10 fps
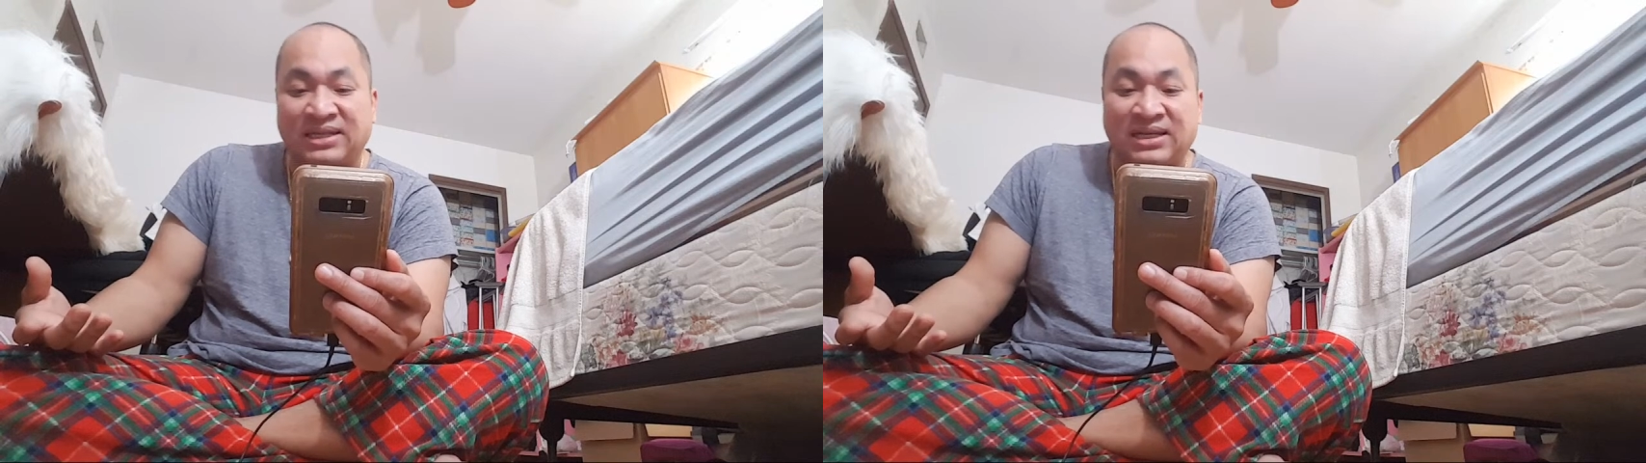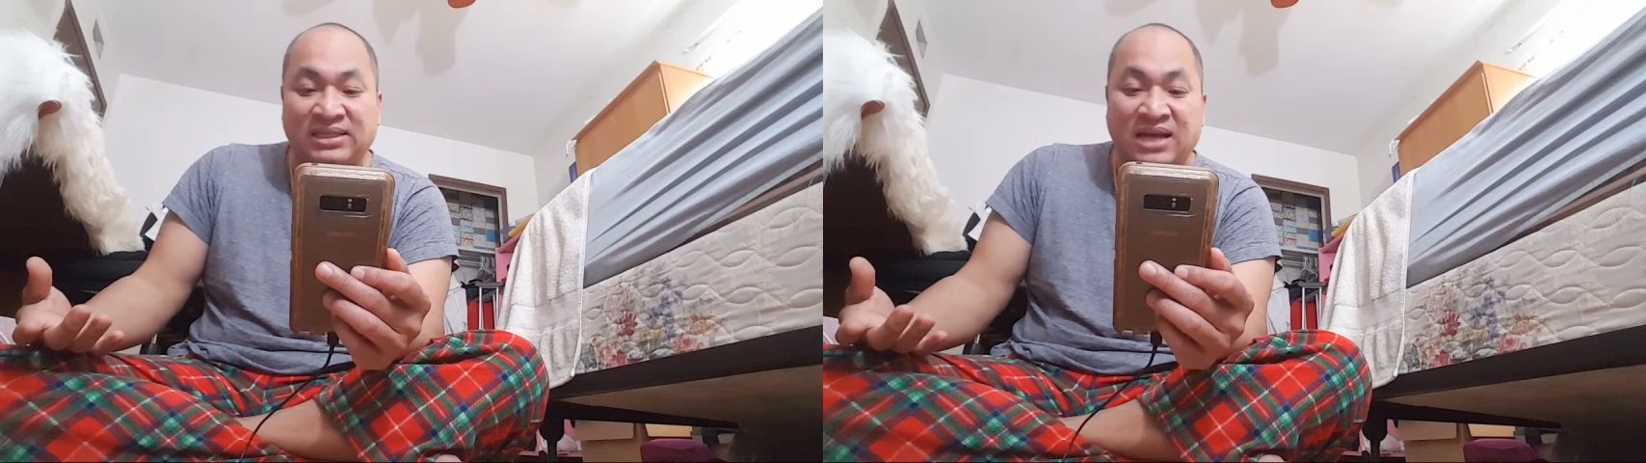
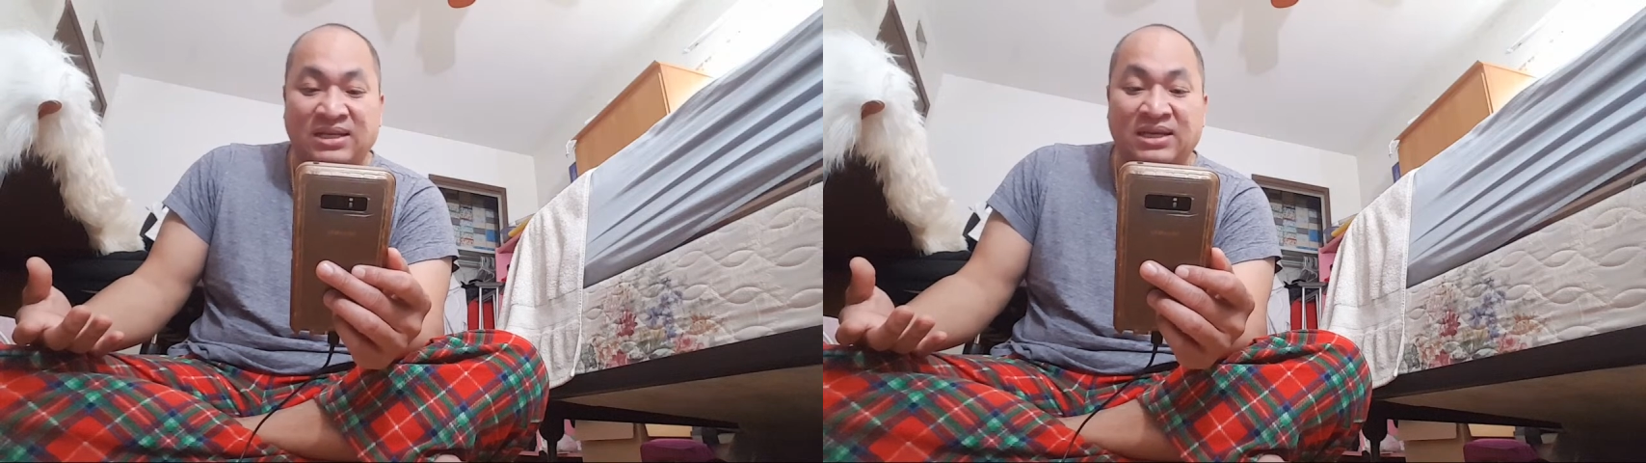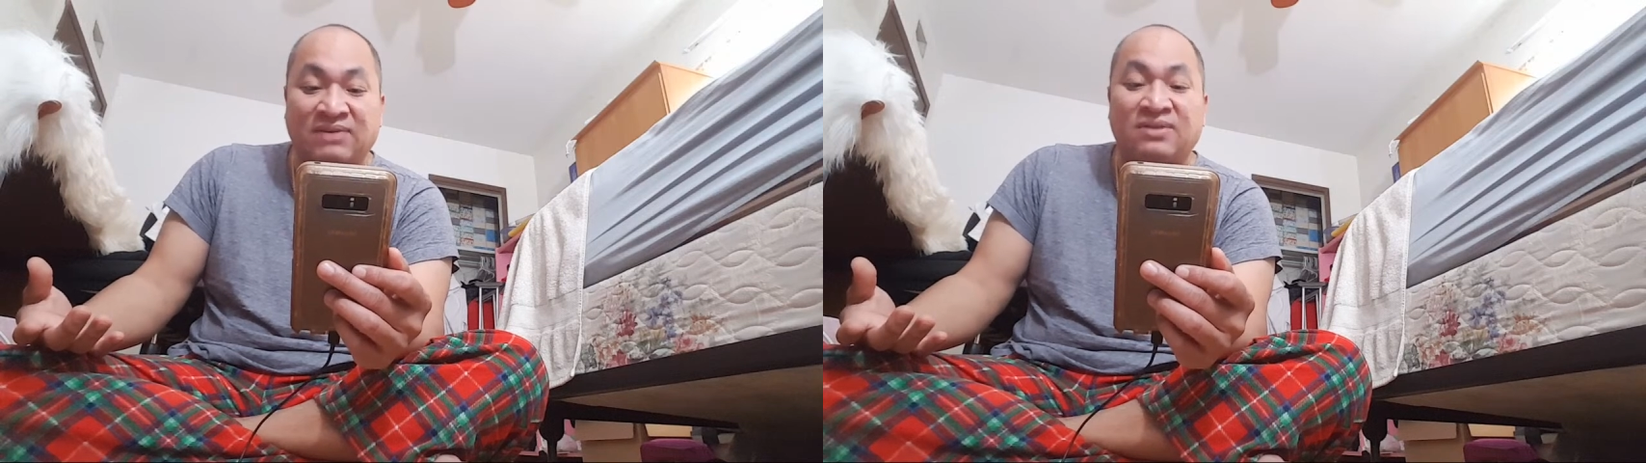They
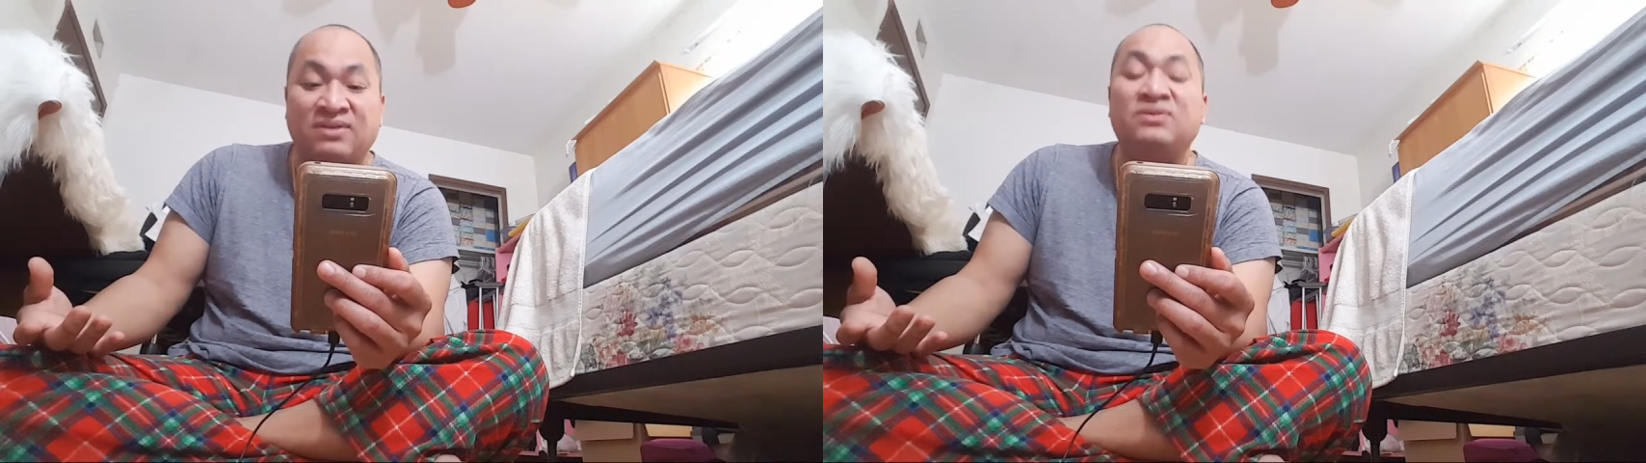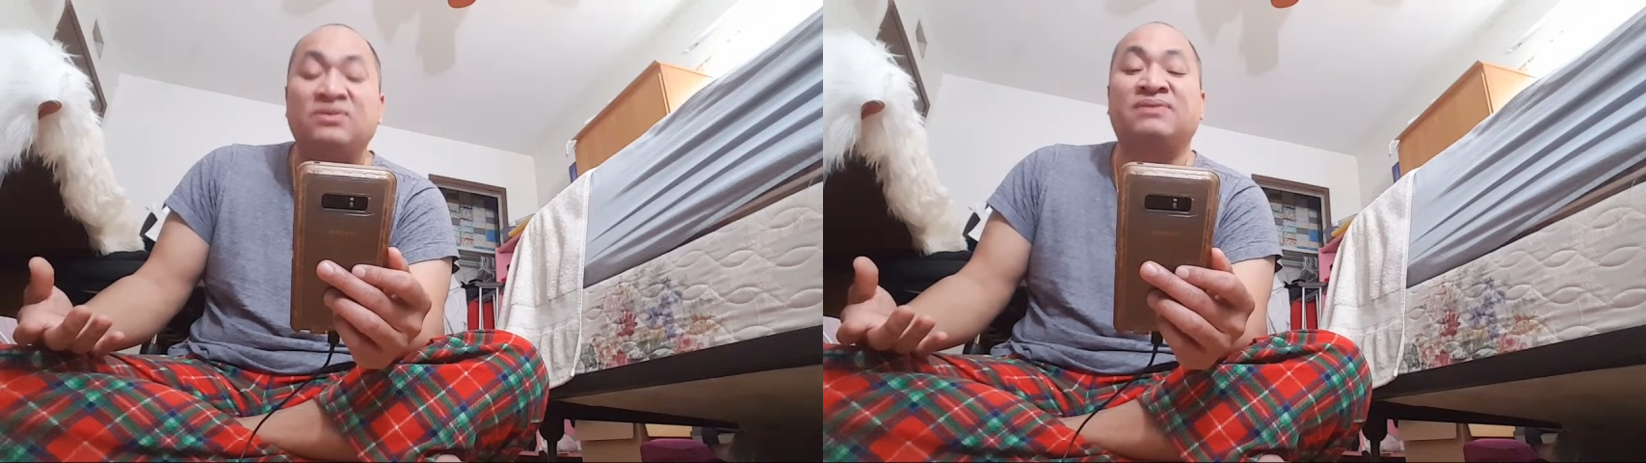decided to give
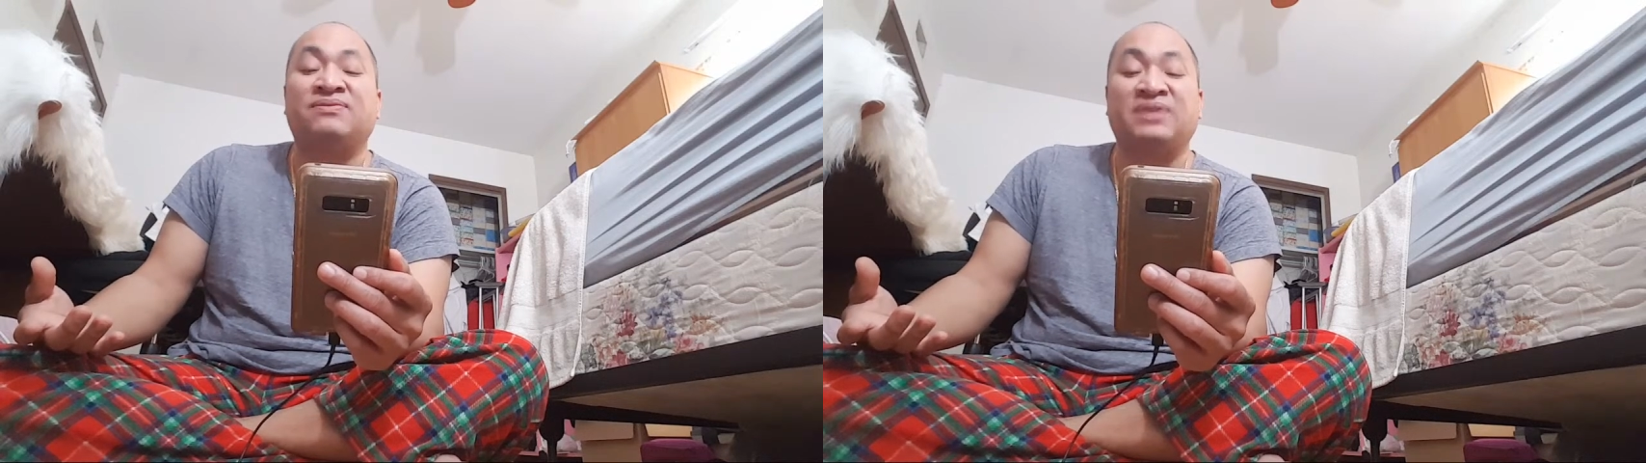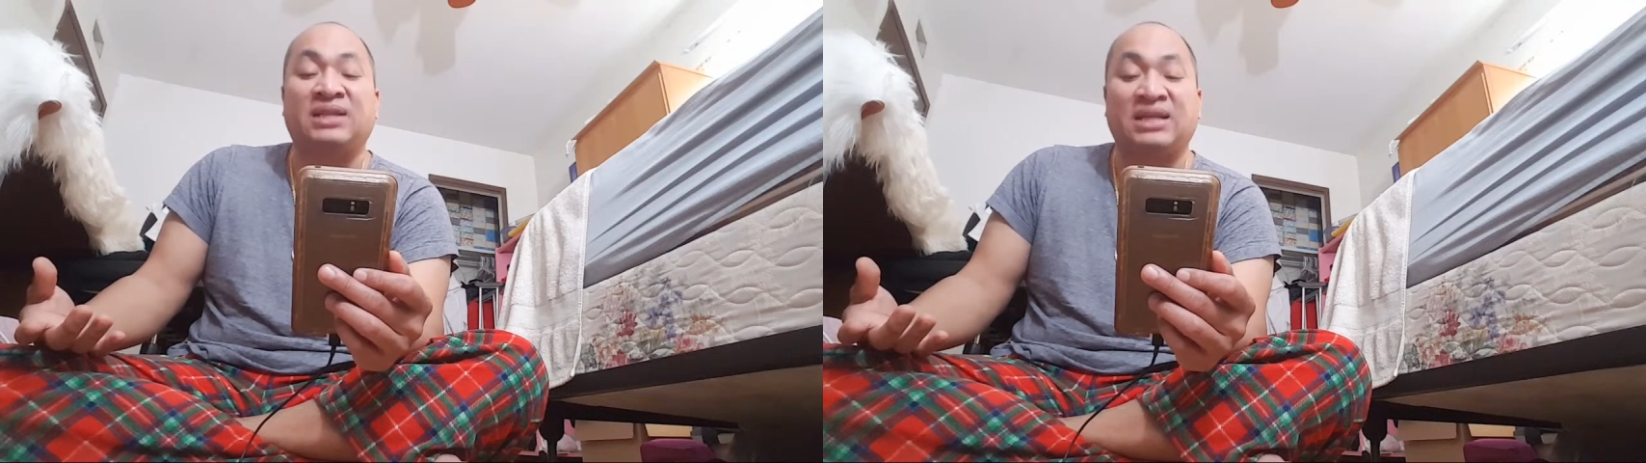it to
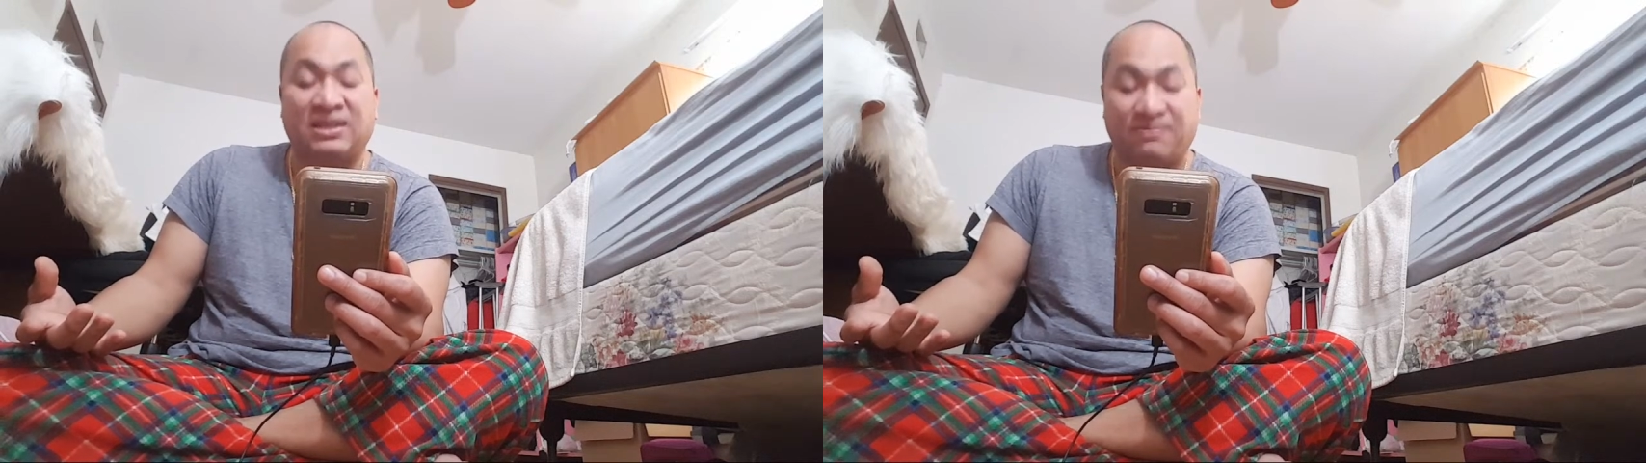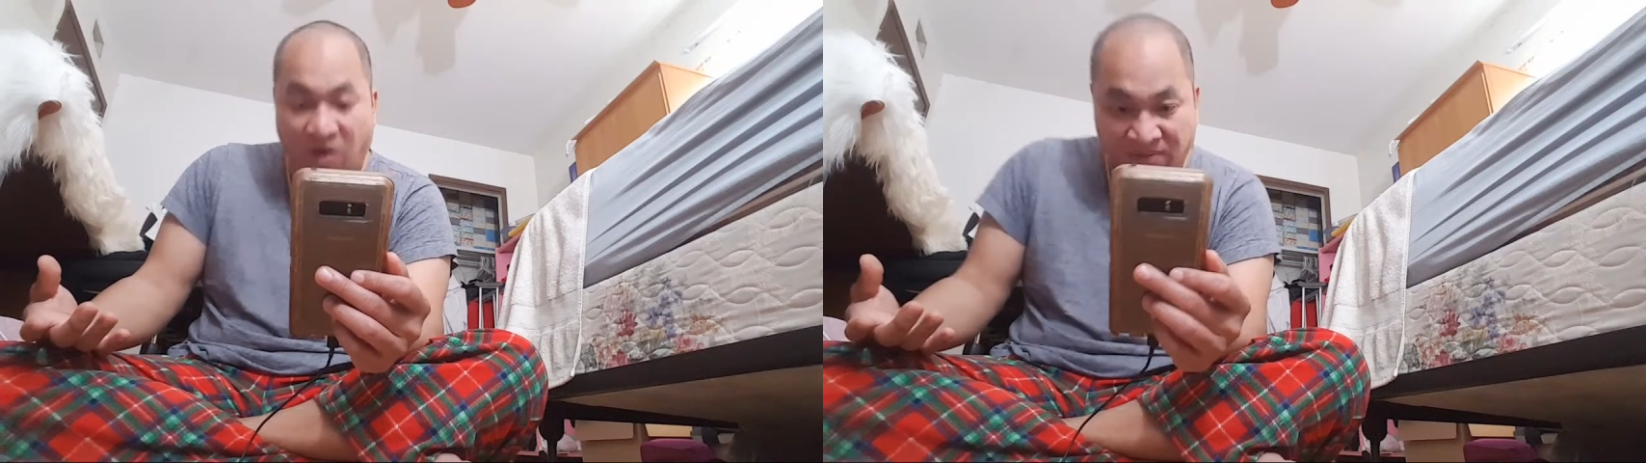civilian
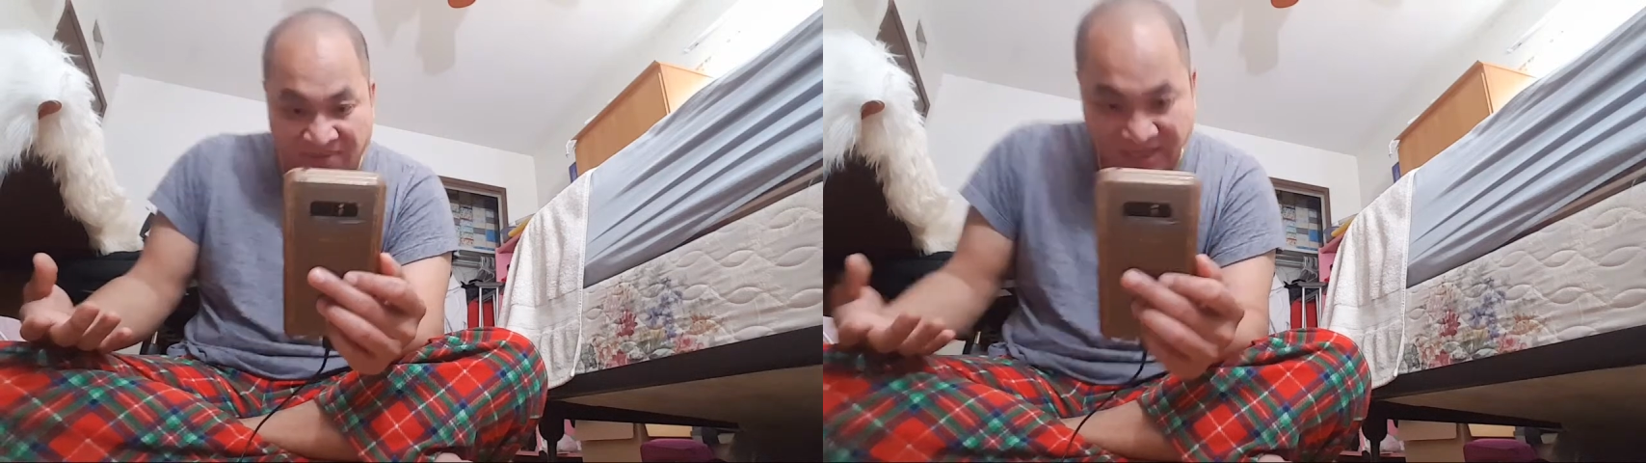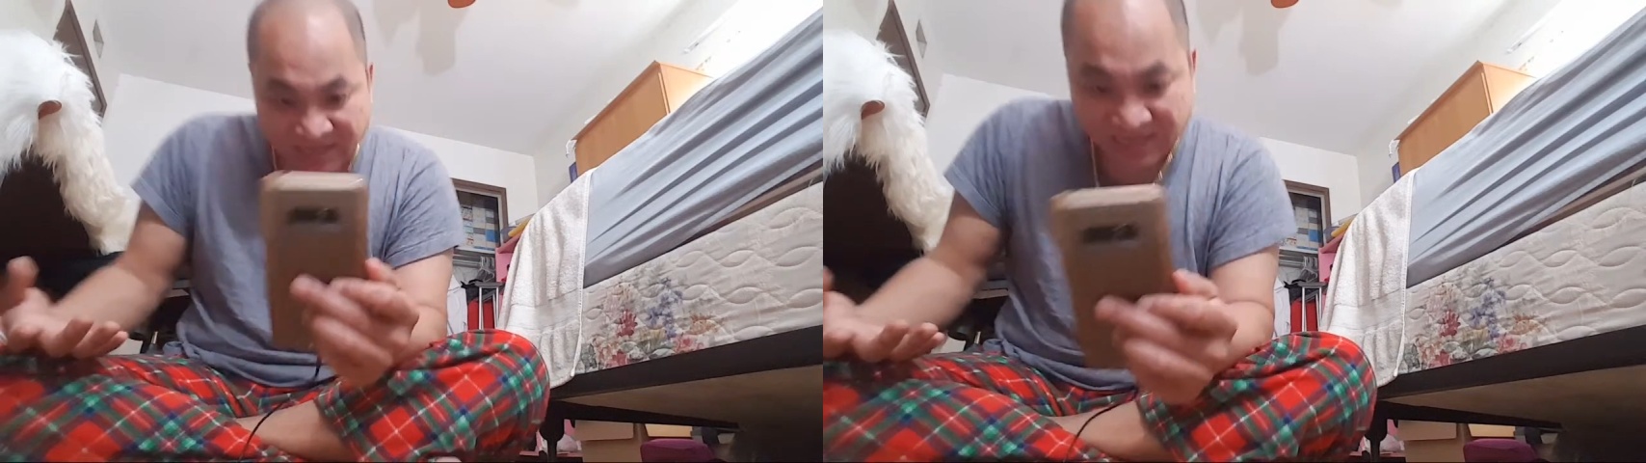department